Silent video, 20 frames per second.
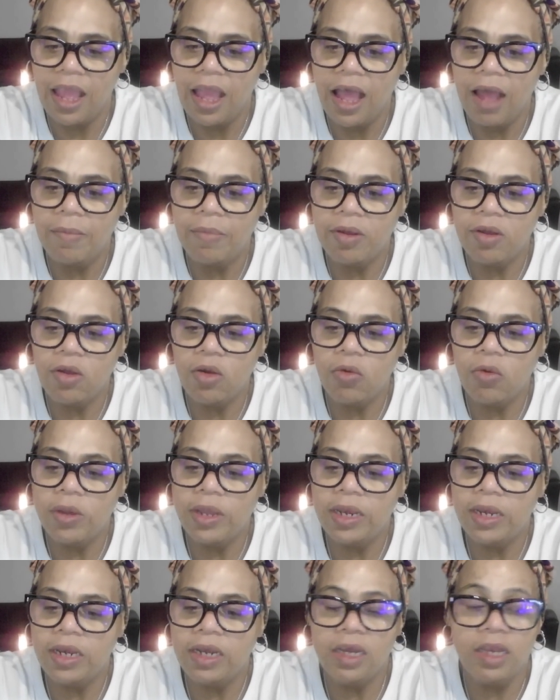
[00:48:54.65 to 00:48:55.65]
I'm going to go
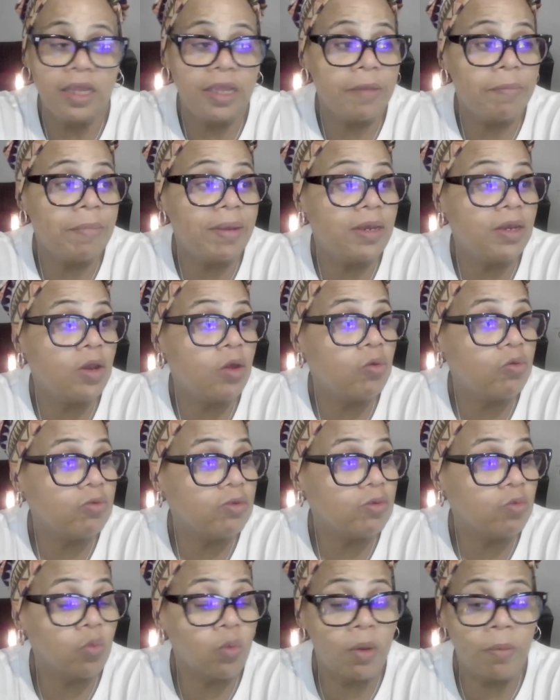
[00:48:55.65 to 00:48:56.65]
in and look at my
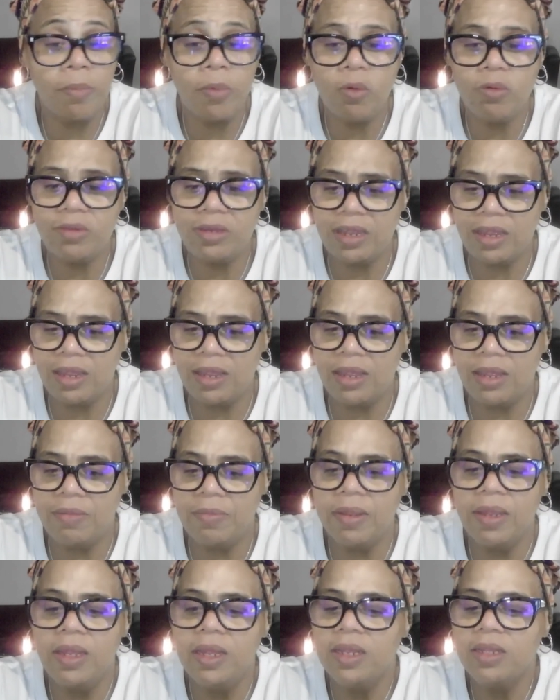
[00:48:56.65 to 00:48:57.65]
notes one more
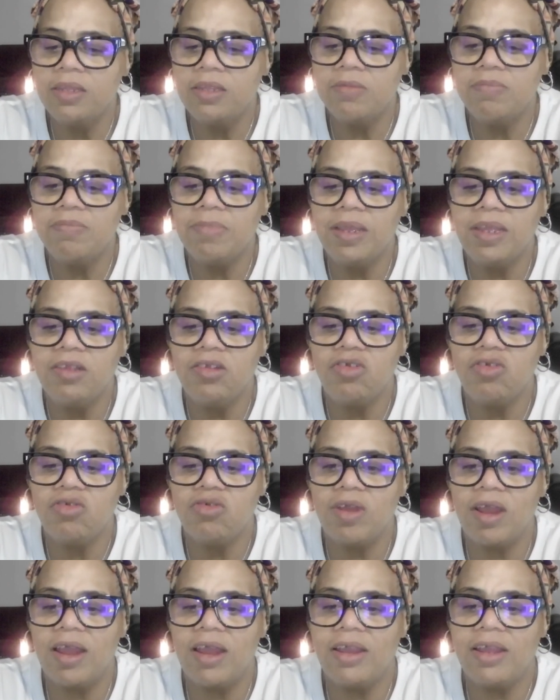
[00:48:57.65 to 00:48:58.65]
time to make
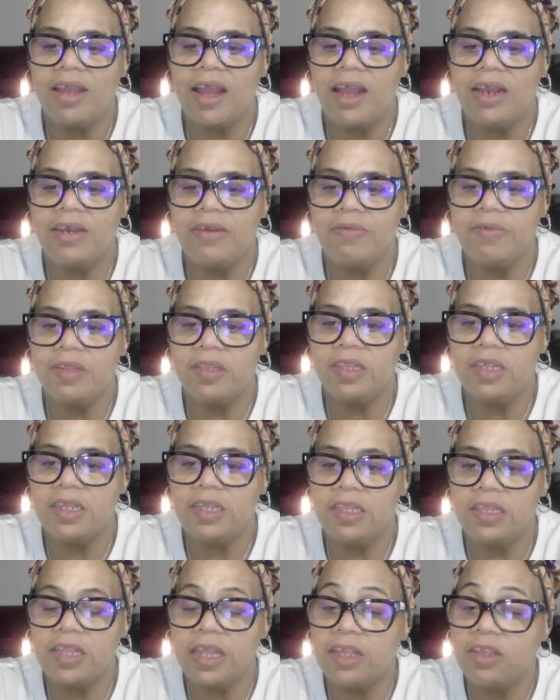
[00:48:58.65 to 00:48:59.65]
sure I got
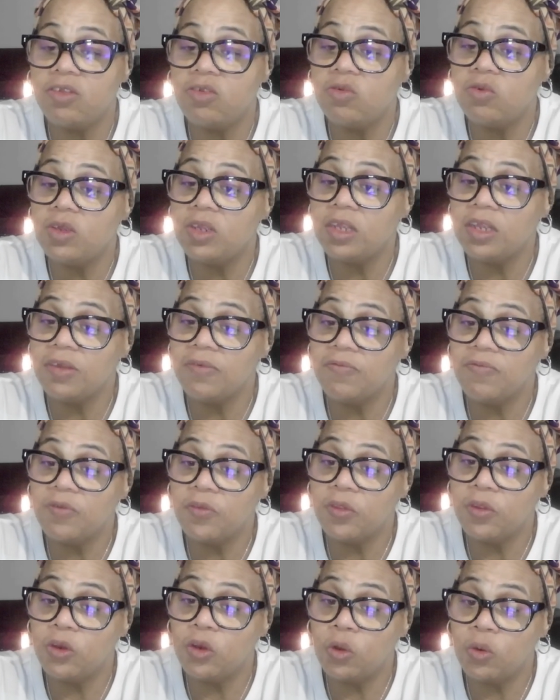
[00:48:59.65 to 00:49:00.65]
everything. Thank you again for
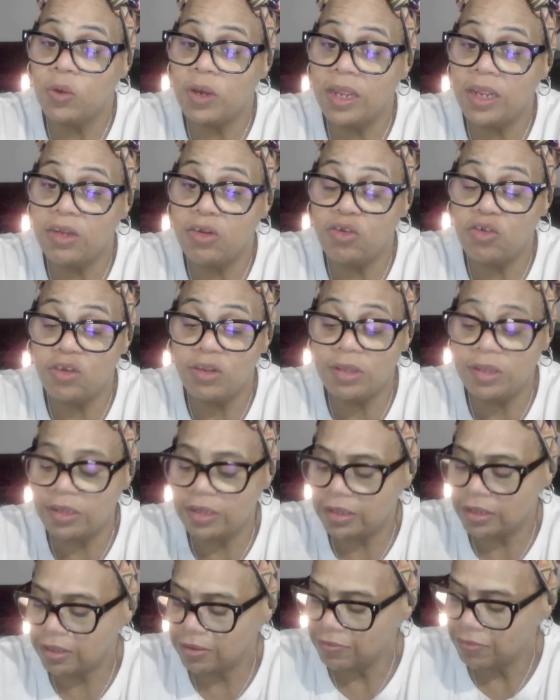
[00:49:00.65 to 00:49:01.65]
the donations.